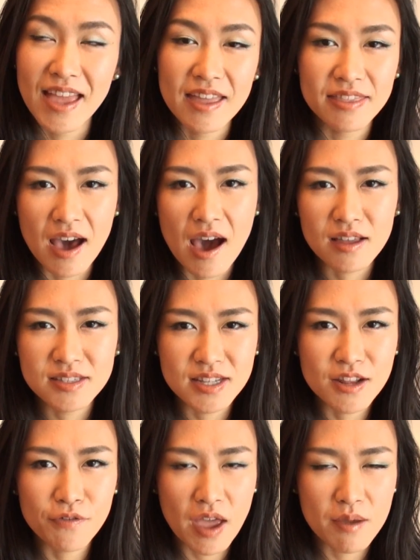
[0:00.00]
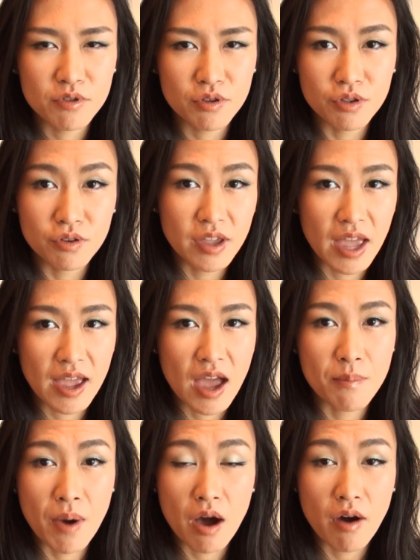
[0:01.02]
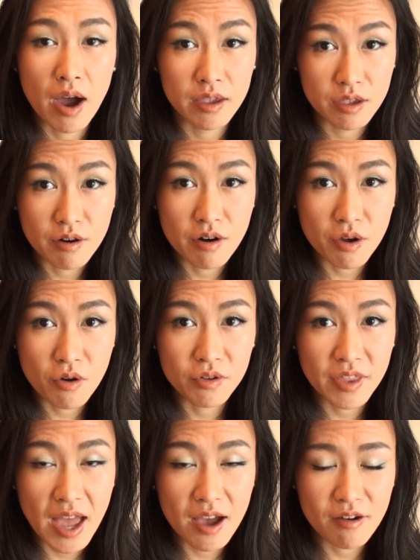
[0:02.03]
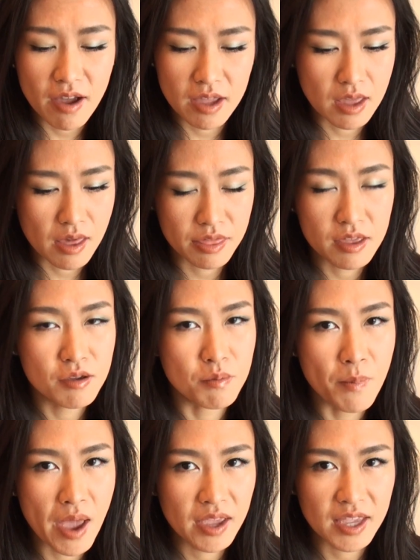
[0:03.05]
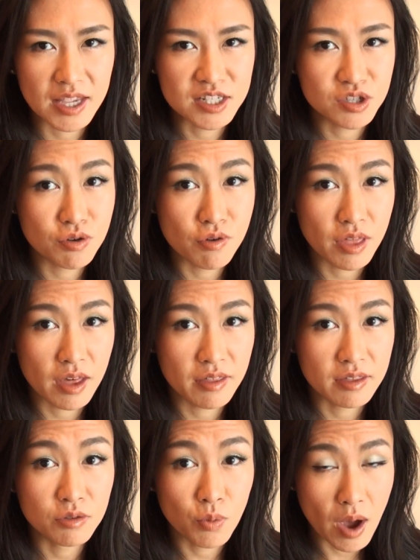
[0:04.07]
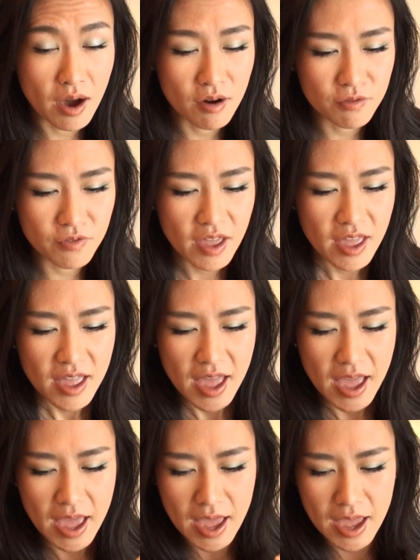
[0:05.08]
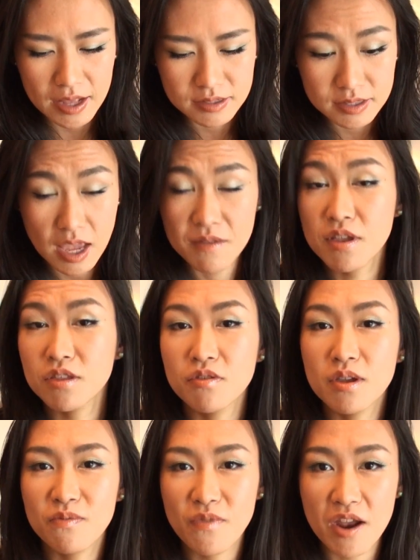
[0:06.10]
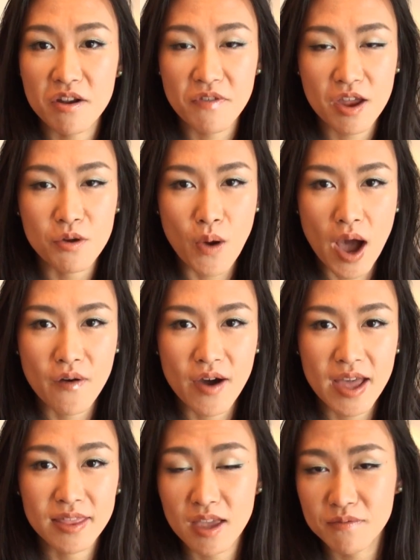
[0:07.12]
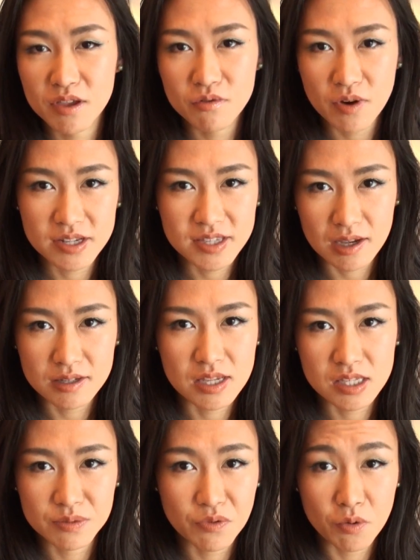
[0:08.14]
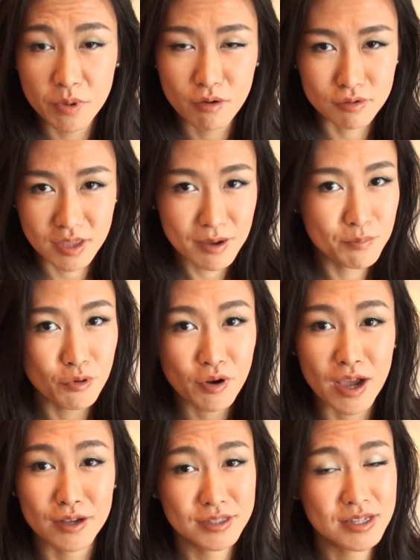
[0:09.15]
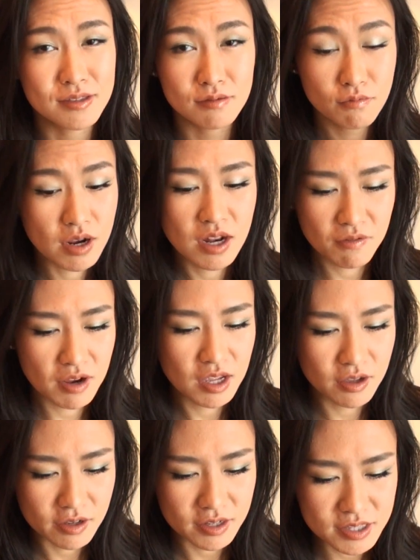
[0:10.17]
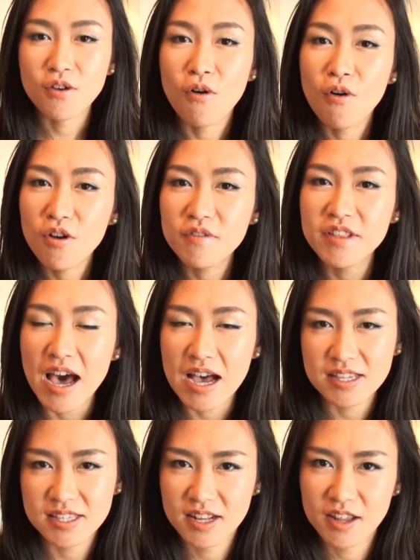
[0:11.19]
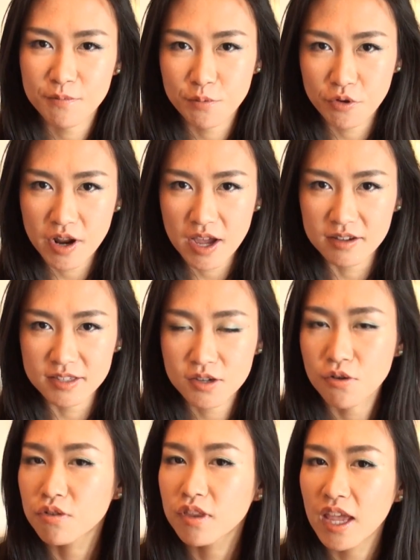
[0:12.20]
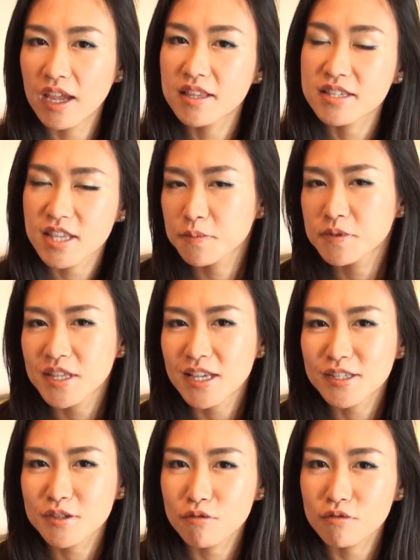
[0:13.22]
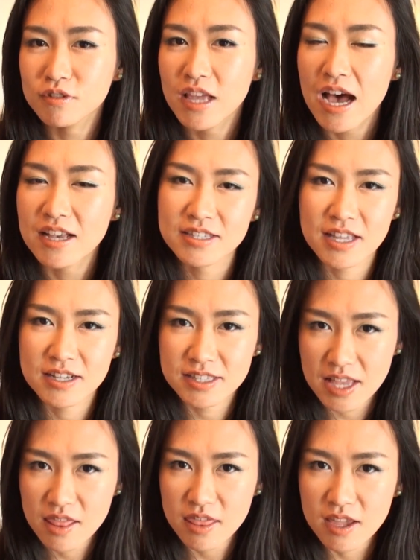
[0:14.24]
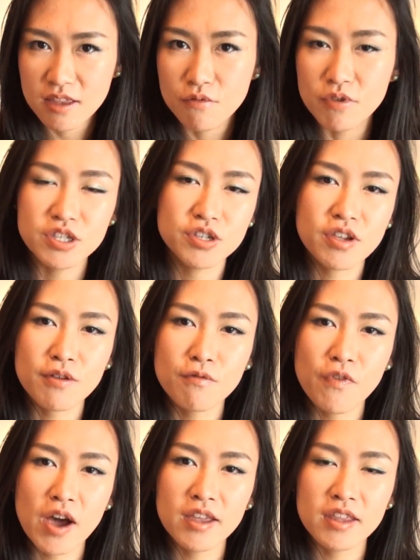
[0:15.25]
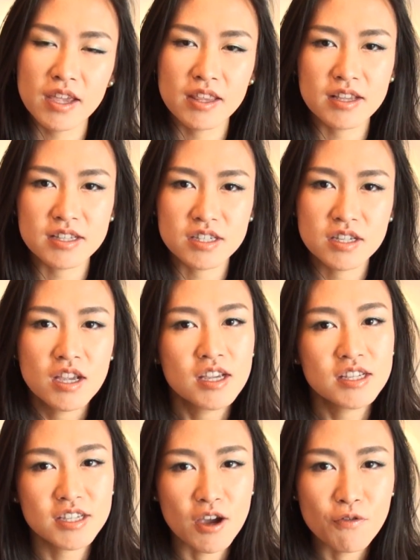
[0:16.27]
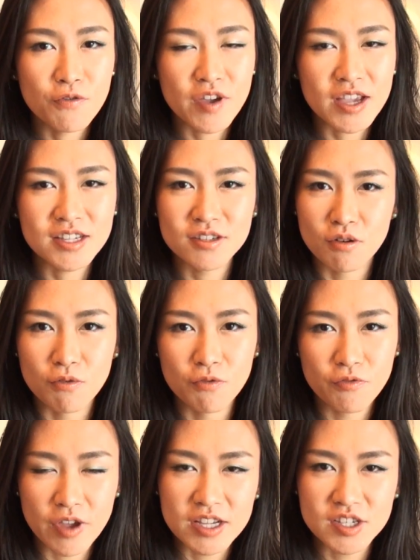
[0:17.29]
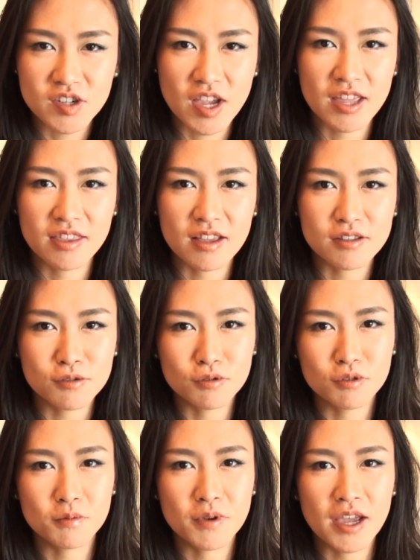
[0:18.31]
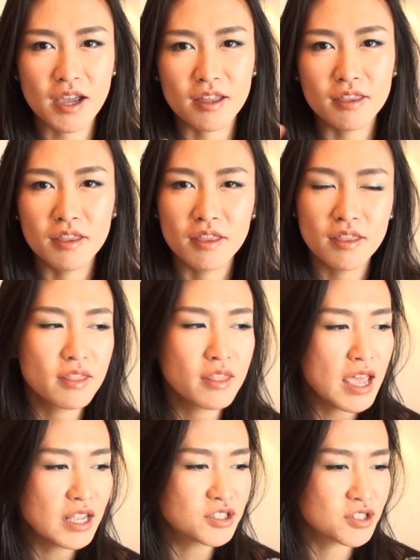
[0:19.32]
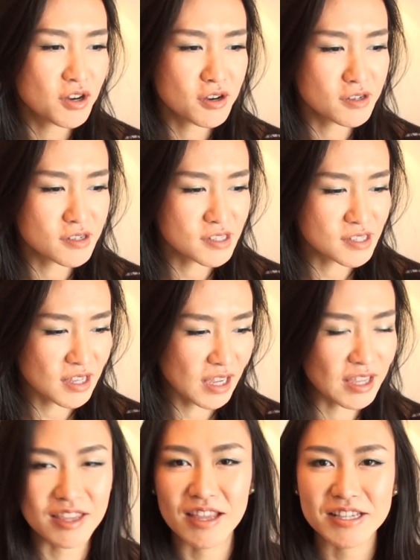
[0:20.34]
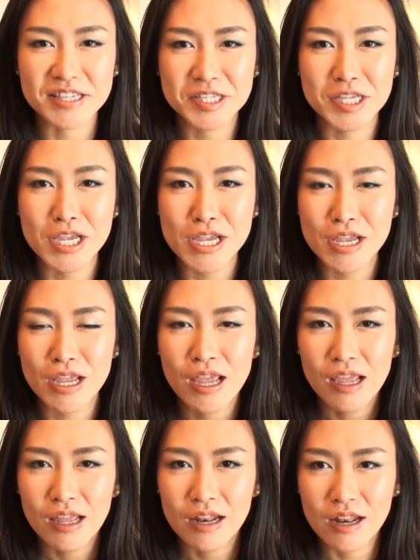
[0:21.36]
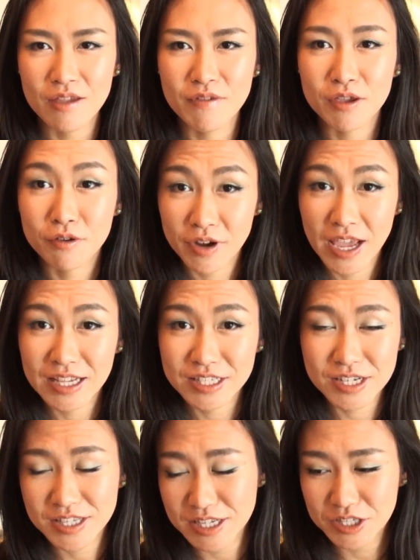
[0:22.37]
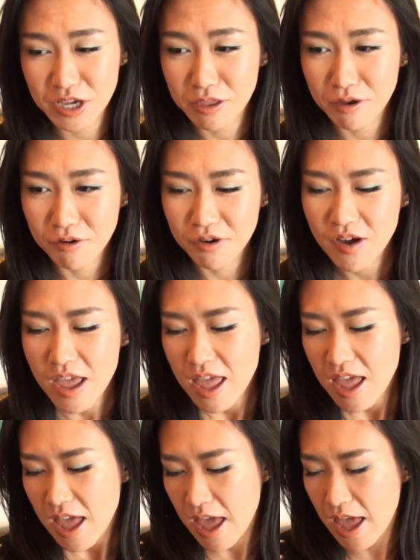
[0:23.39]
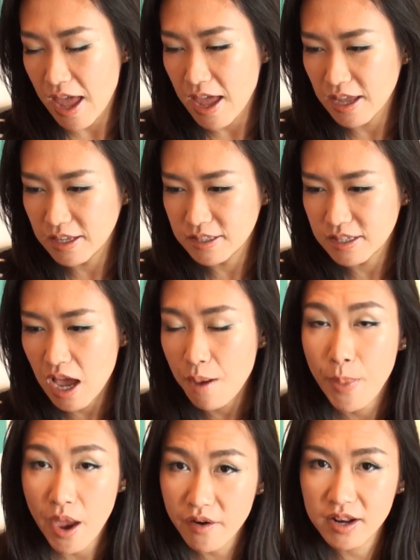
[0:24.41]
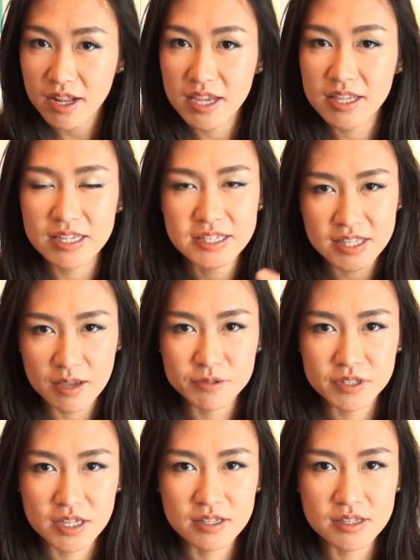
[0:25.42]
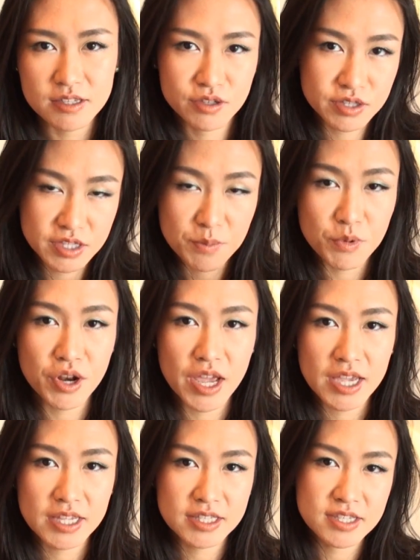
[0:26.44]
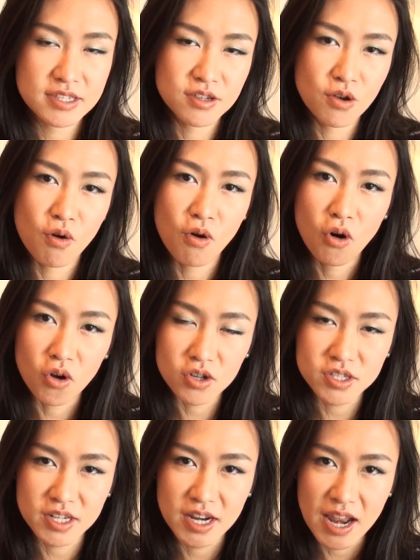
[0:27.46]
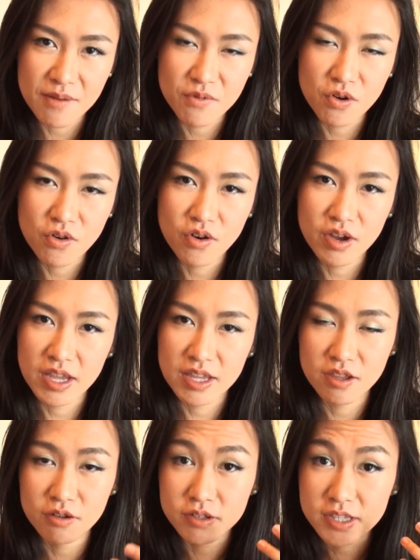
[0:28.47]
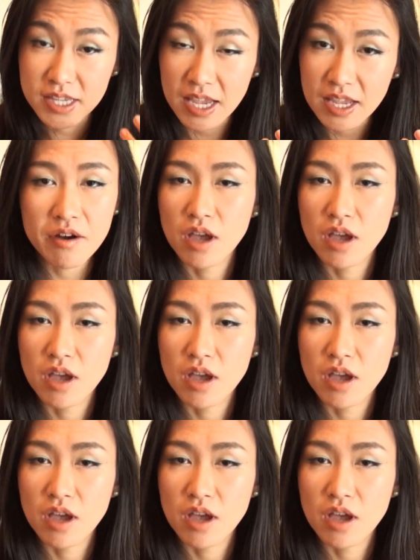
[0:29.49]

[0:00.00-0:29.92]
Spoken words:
And the Astalift came to UK about a year ago now, and I think May-ish 2012, and they've been doing very well, and they've been quite successful because their product is really good. So all of the Astalift products contain the substance called astaxanthin, which you can find in a shellfish or fish, and a sort of like a nature's in a sea living creatures in general. And apparently this substance stimulates your collagen level in your skin.